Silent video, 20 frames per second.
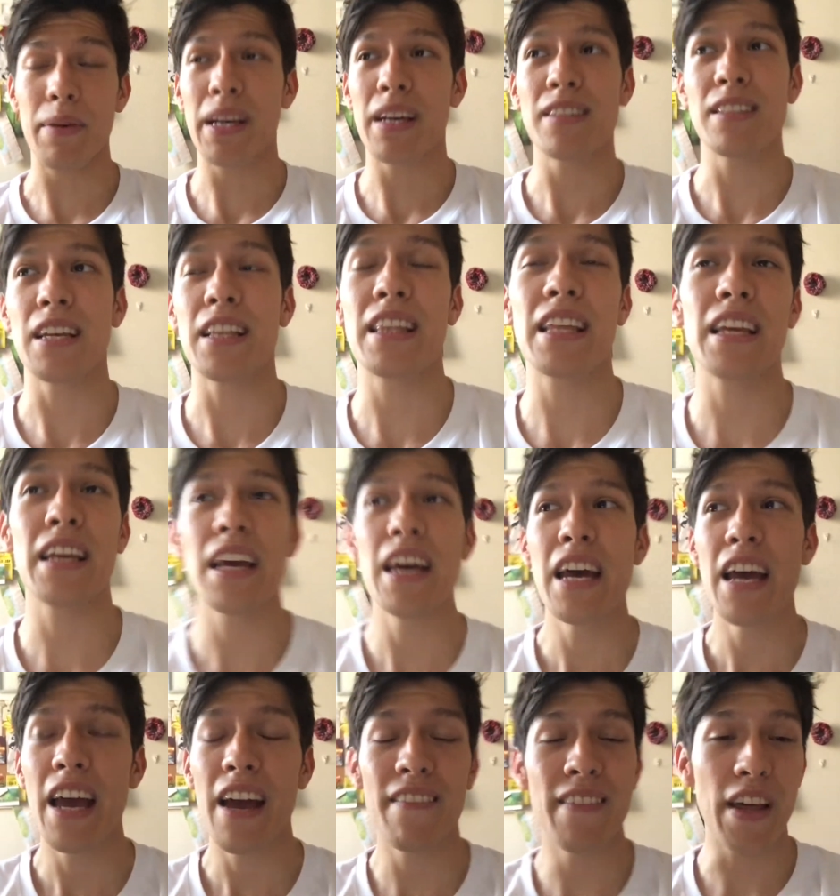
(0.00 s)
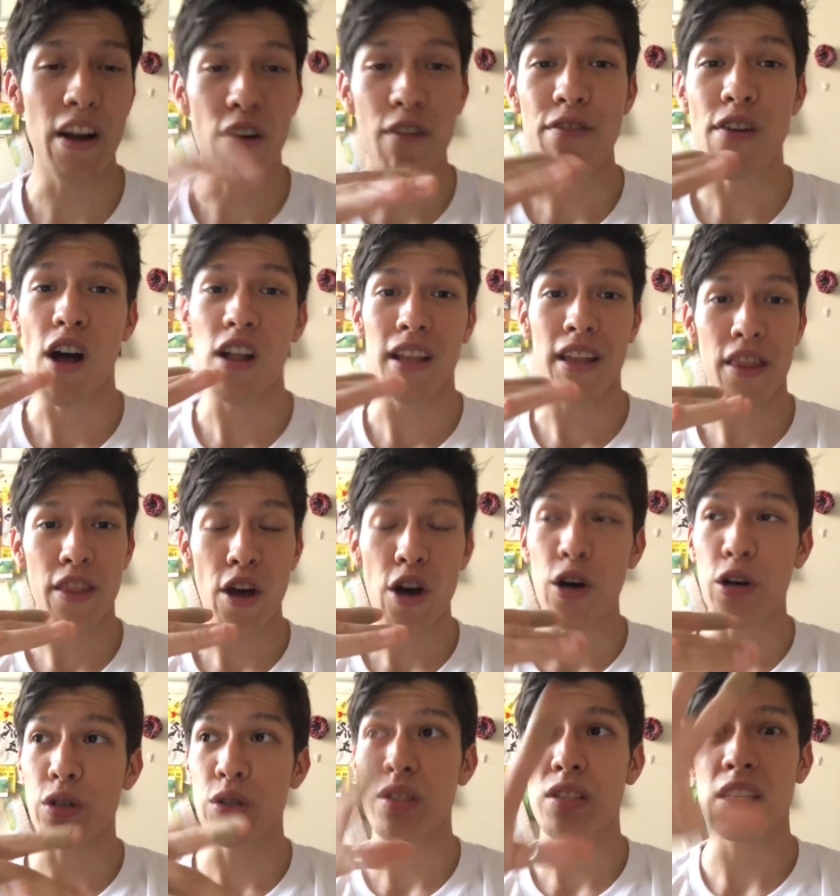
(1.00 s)
because I think if they don't fall in
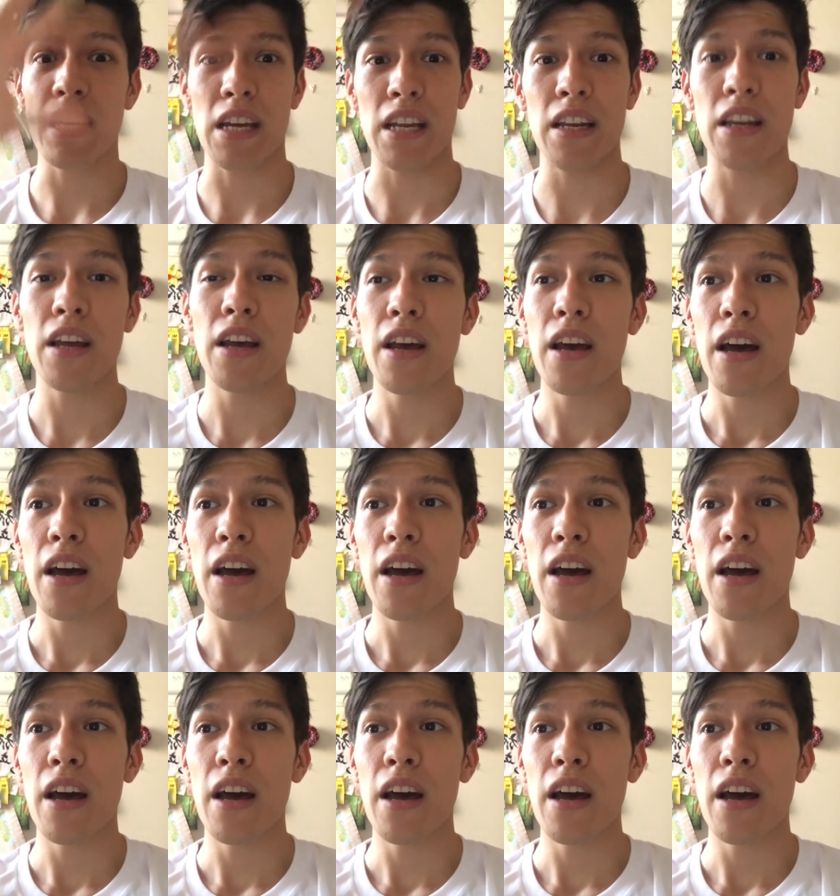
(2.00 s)
those, then